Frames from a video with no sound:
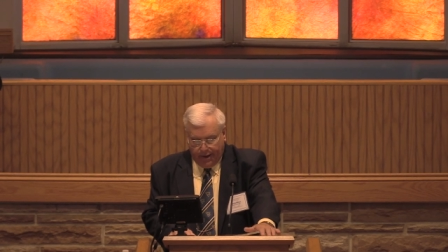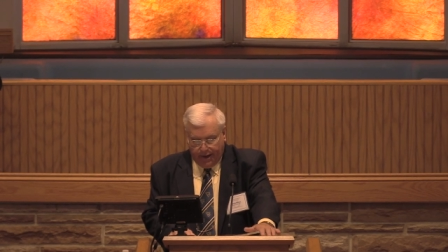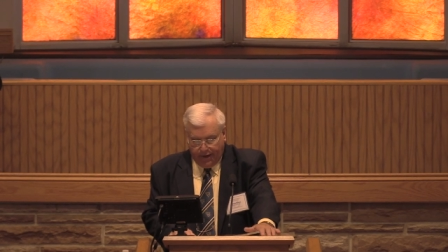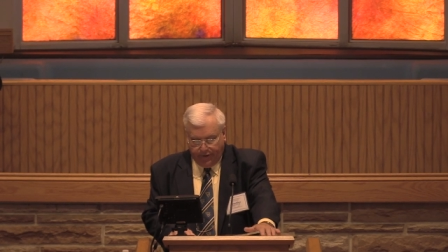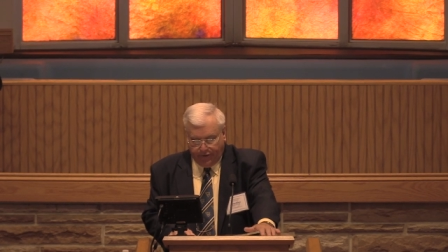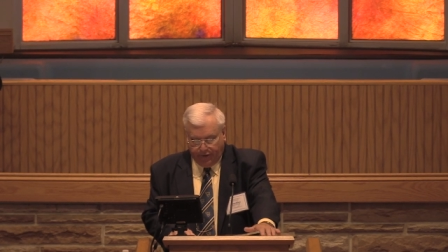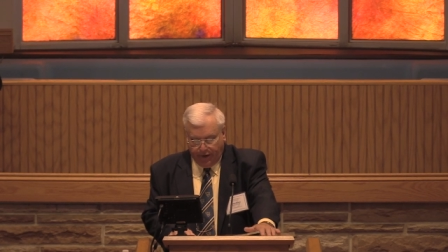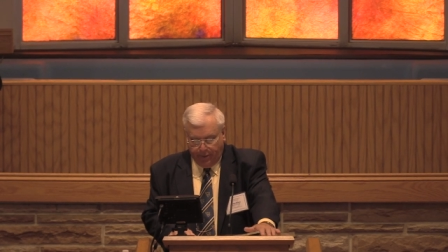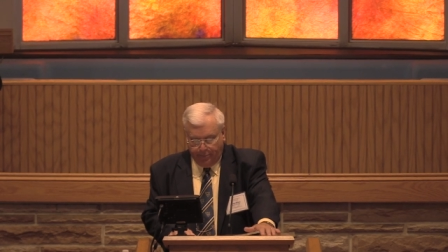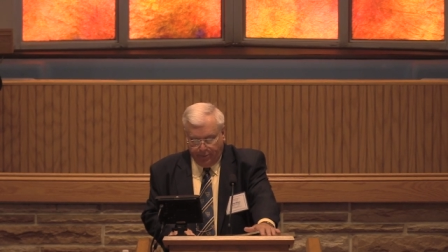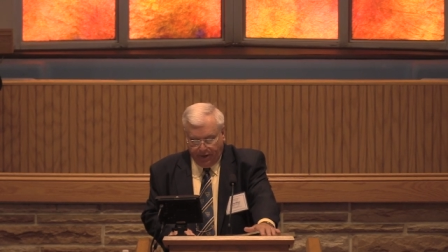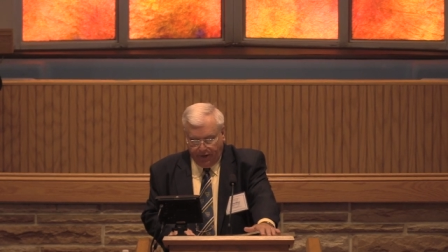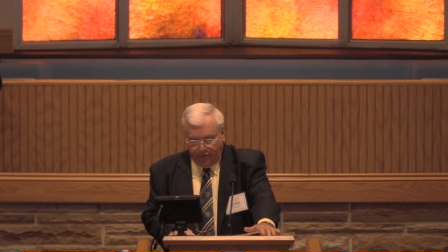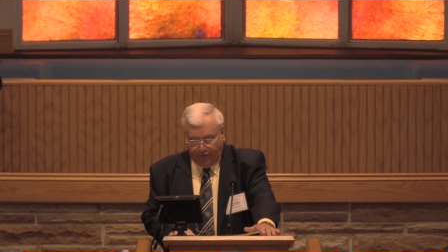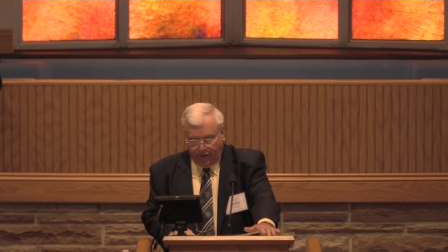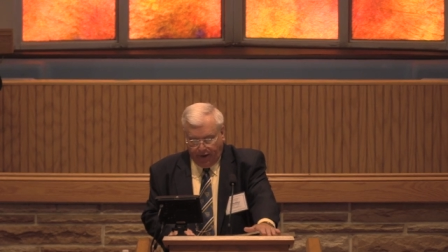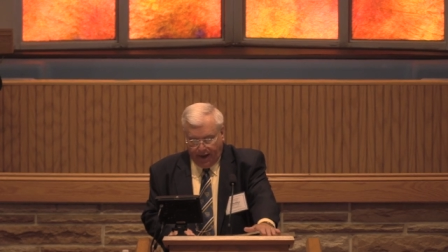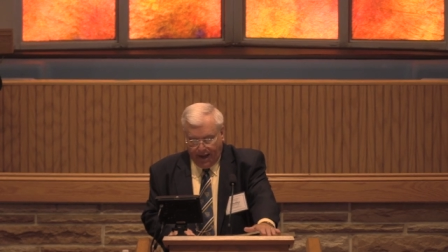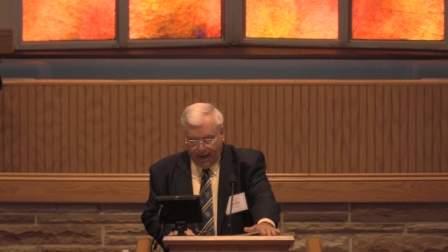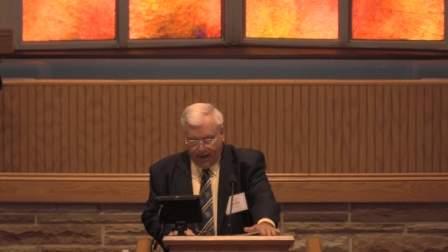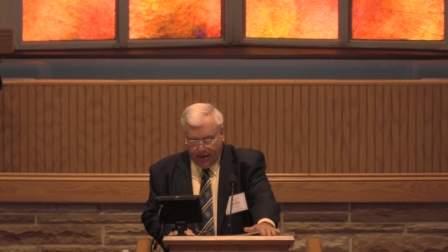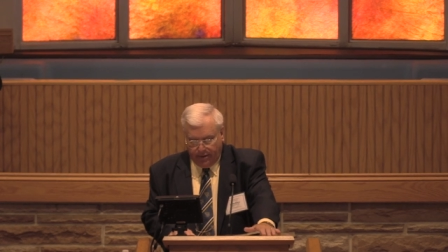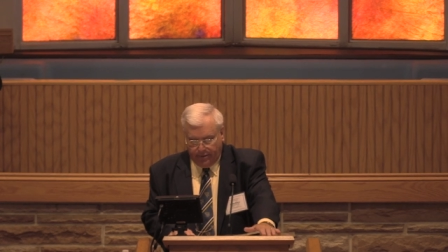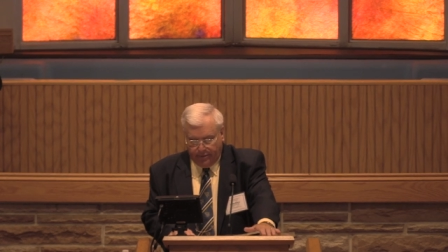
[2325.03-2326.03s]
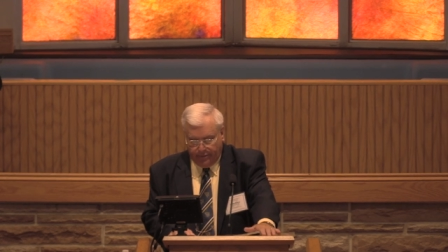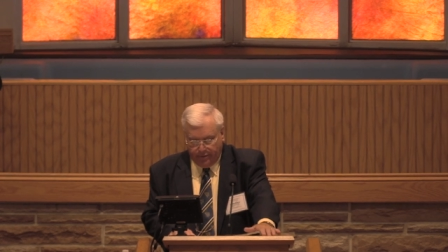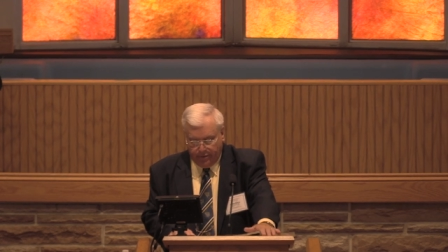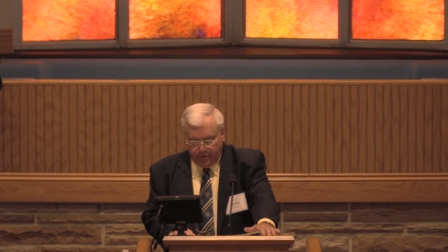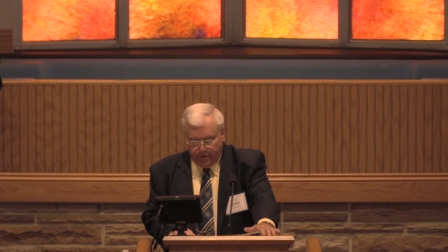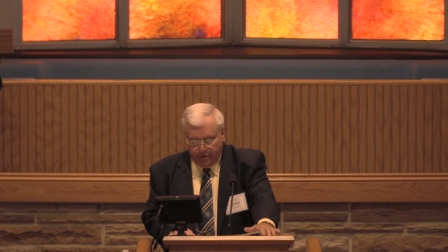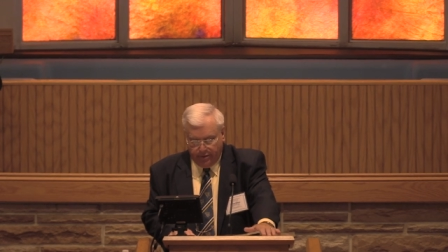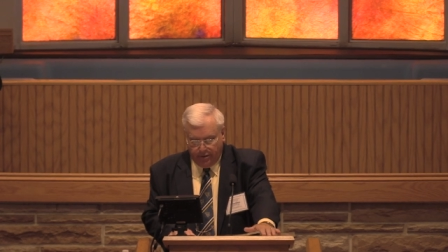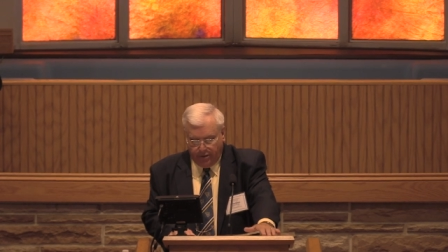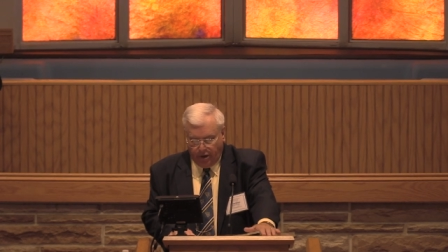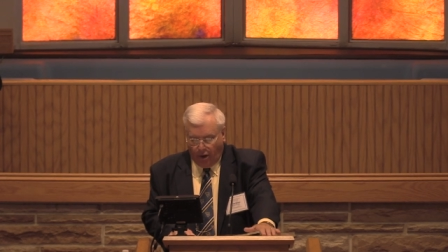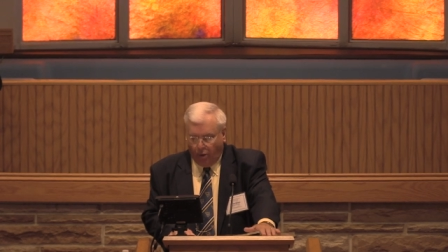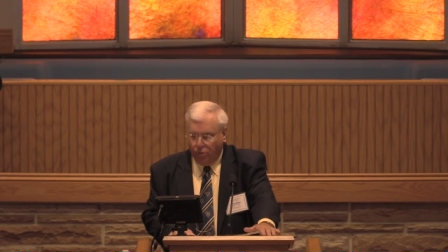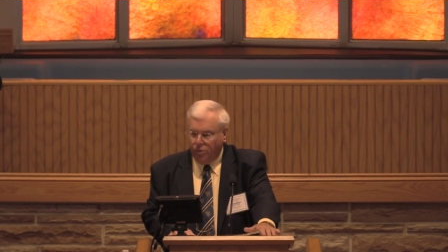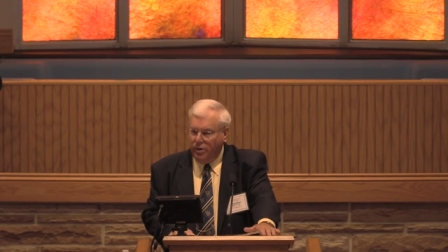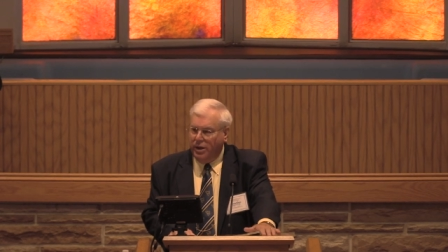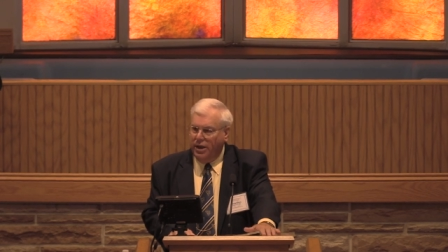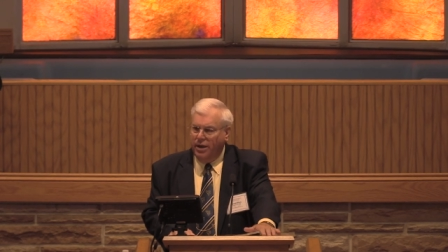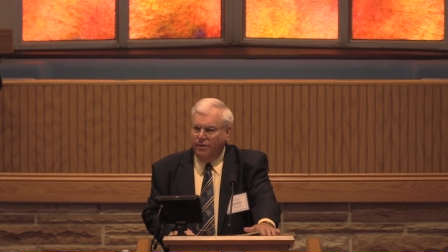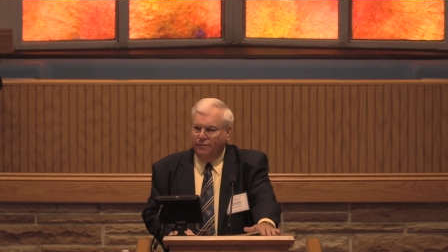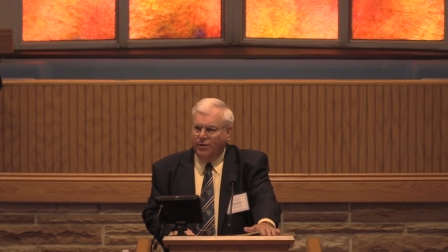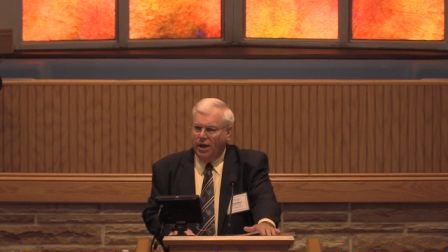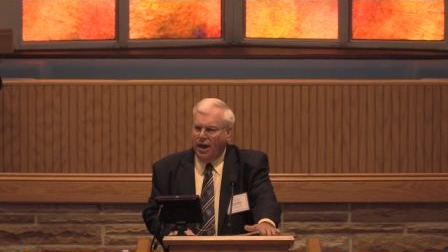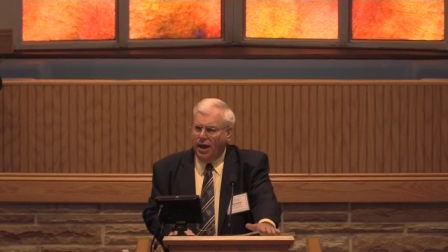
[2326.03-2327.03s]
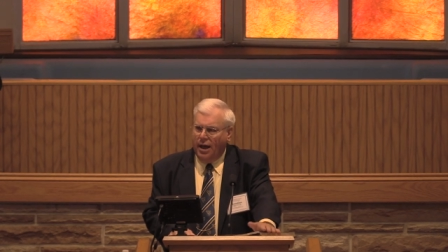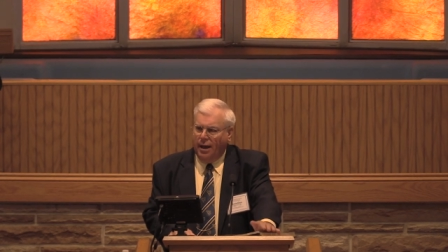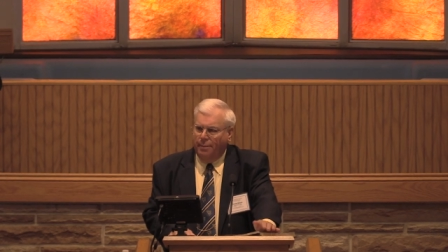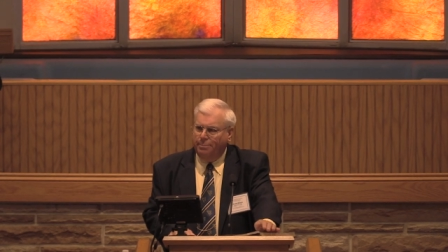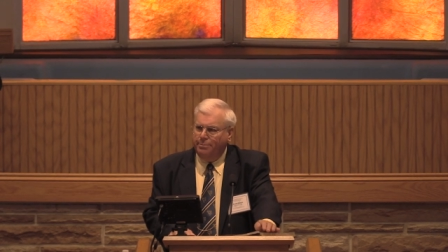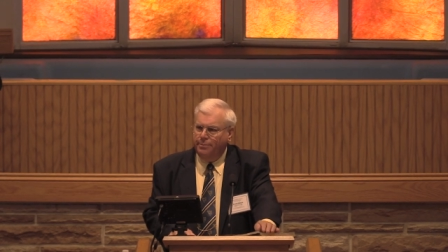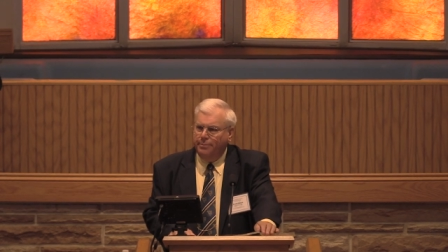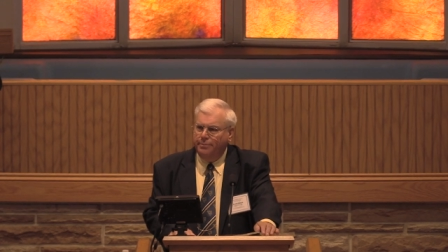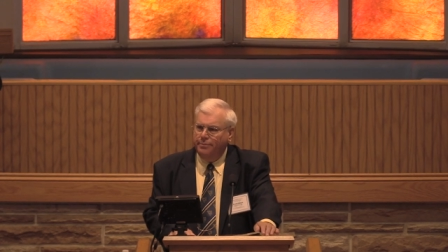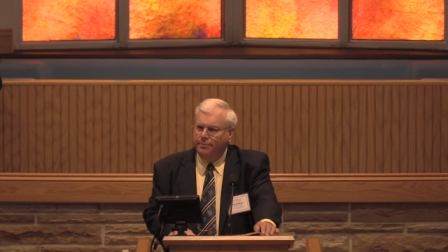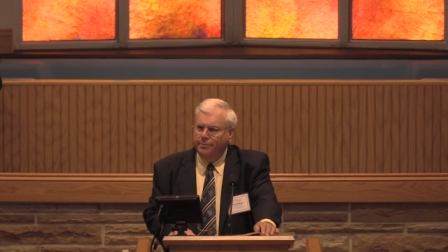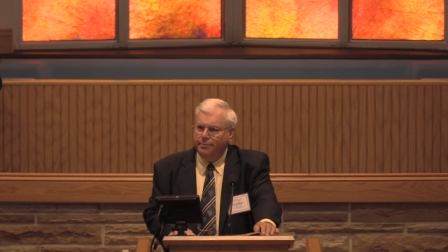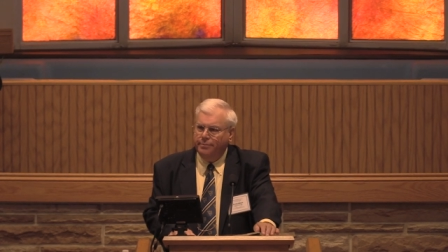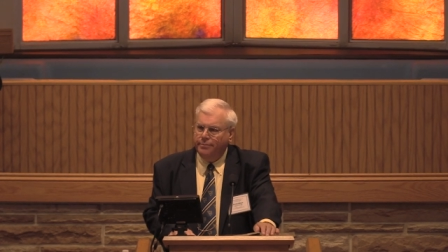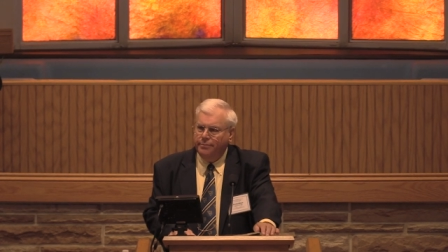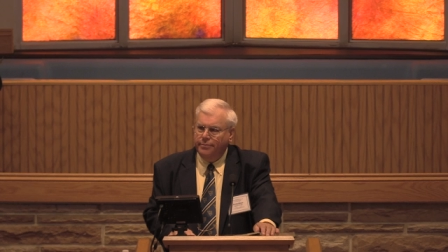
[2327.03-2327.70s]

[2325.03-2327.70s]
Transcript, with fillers: He simply said, Don't give up.